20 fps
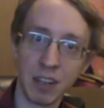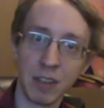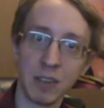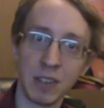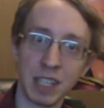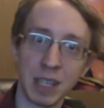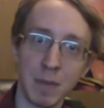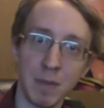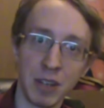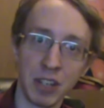
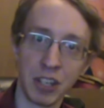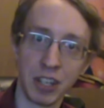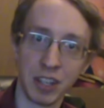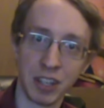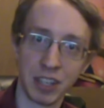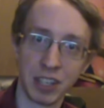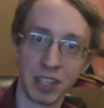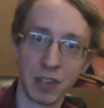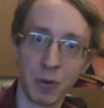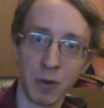
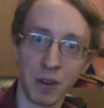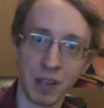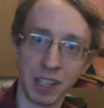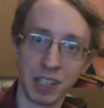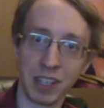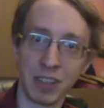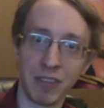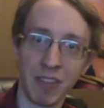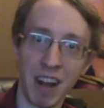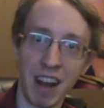submission
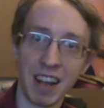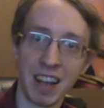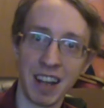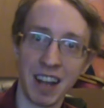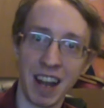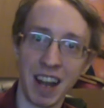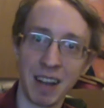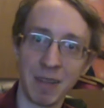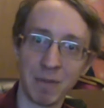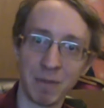stories thread,
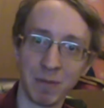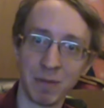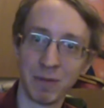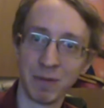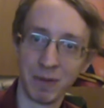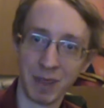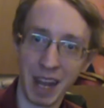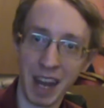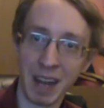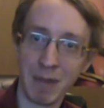and
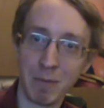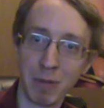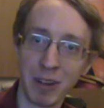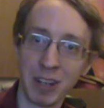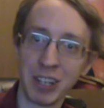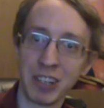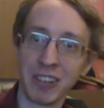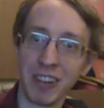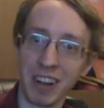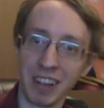I'm
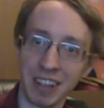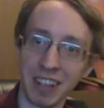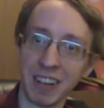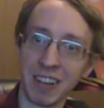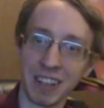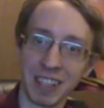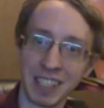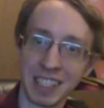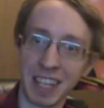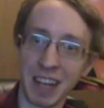pretty sure I
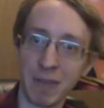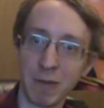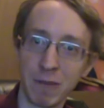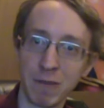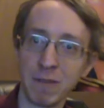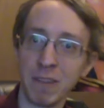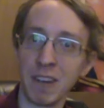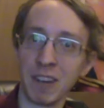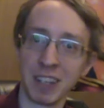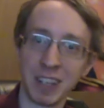literally said,
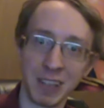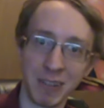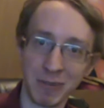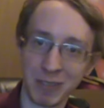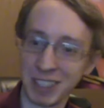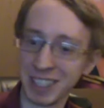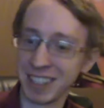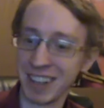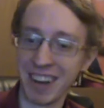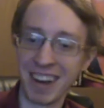fuck you,
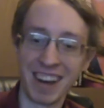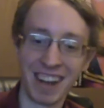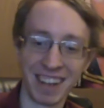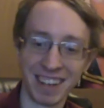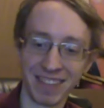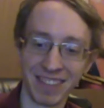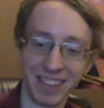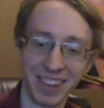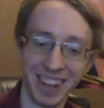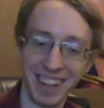
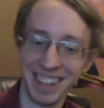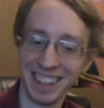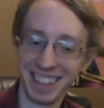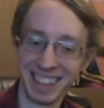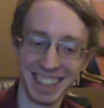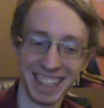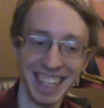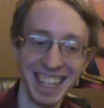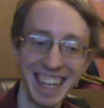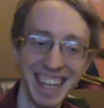Scott.
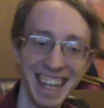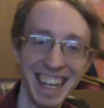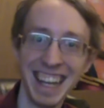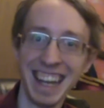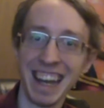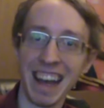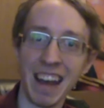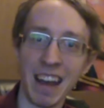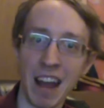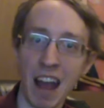
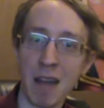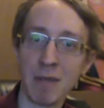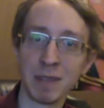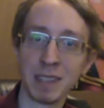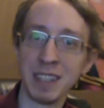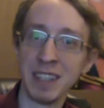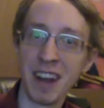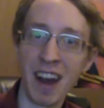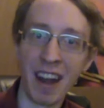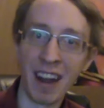I
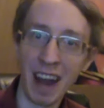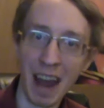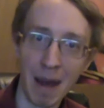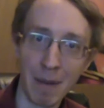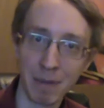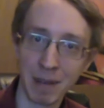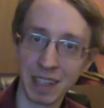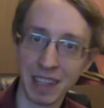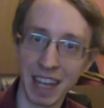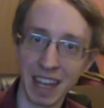was not
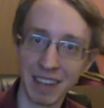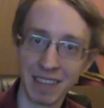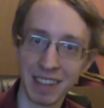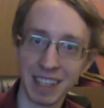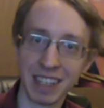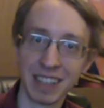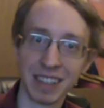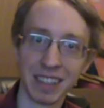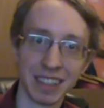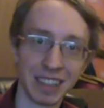happy that
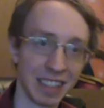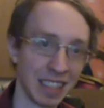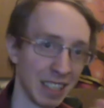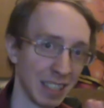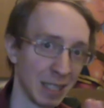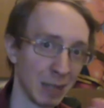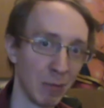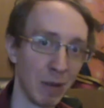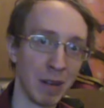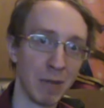
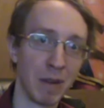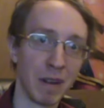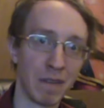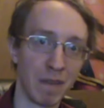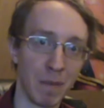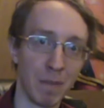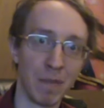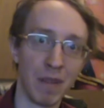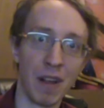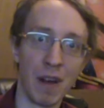this went away
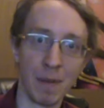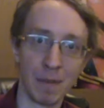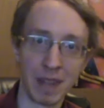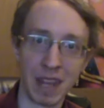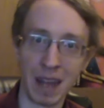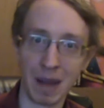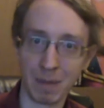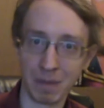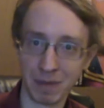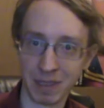from
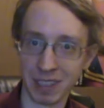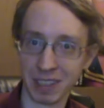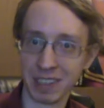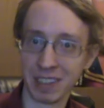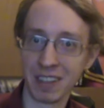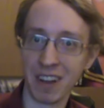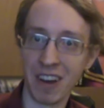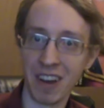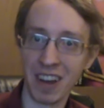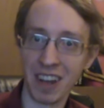Blomkamp to
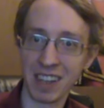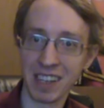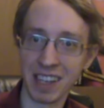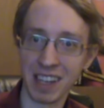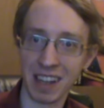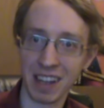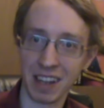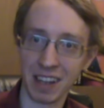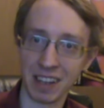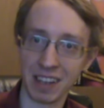Scott,
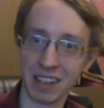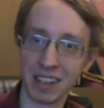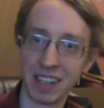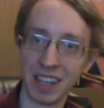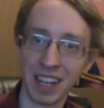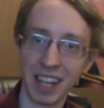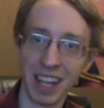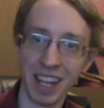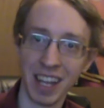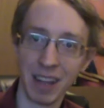and
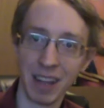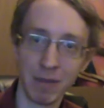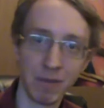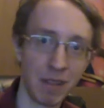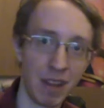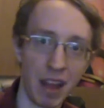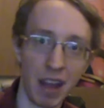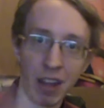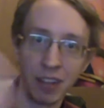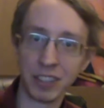
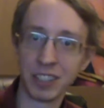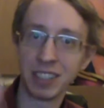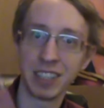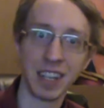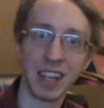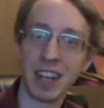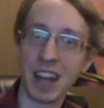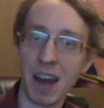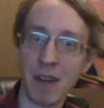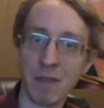I'll just
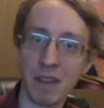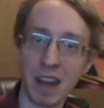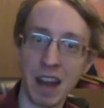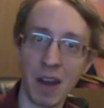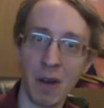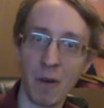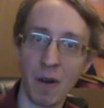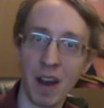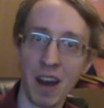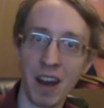lay it out
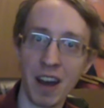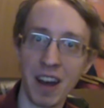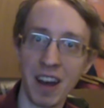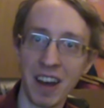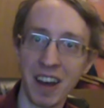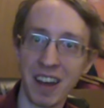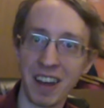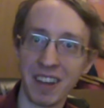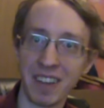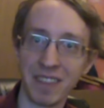
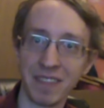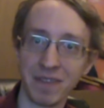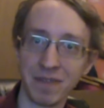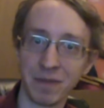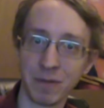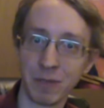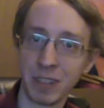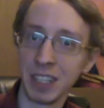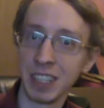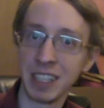now.
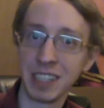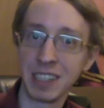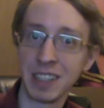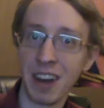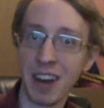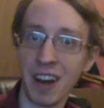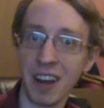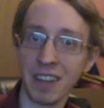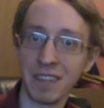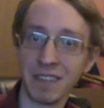Ridley
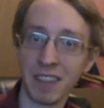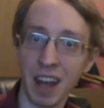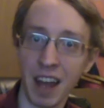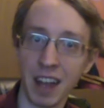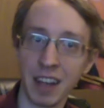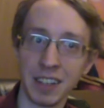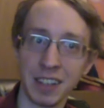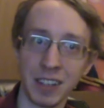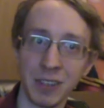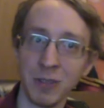Scott,
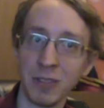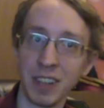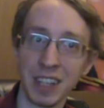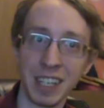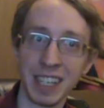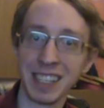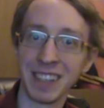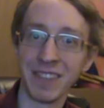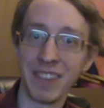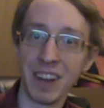I do
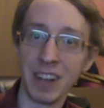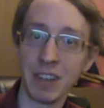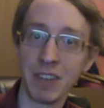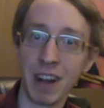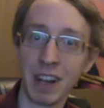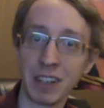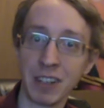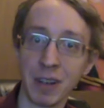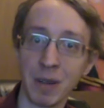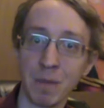think he's a fine
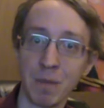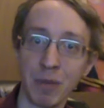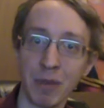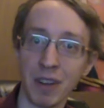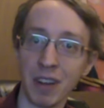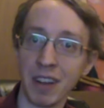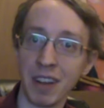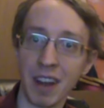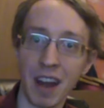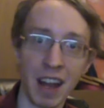director,
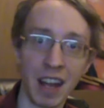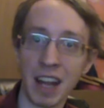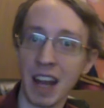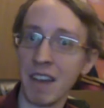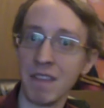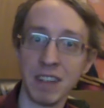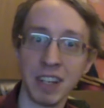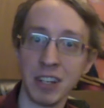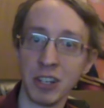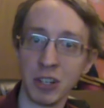but I
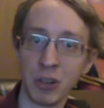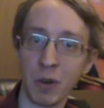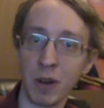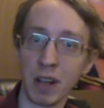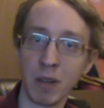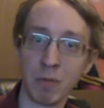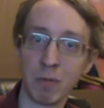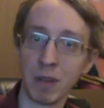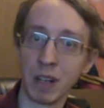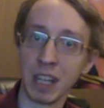haven't
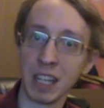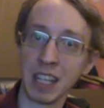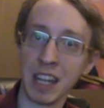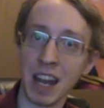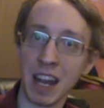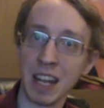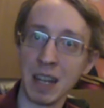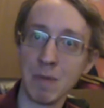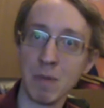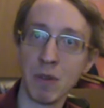enjoyed really
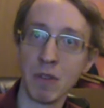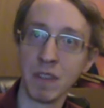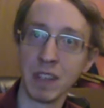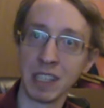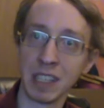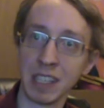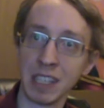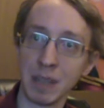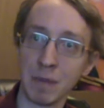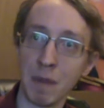any
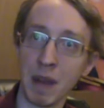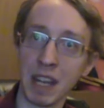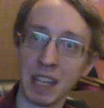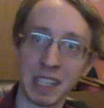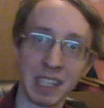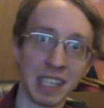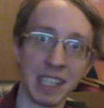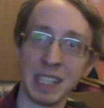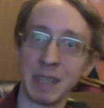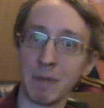movies he's
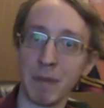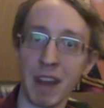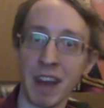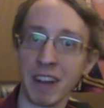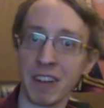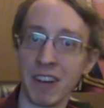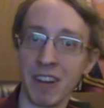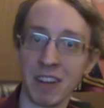made since Black